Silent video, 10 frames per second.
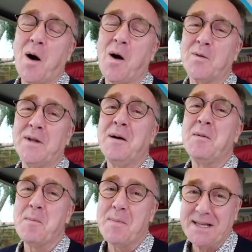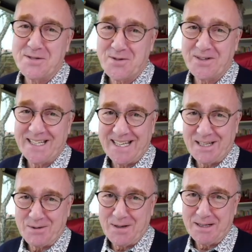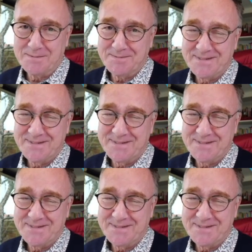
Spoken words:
on Main Street, Inkwell.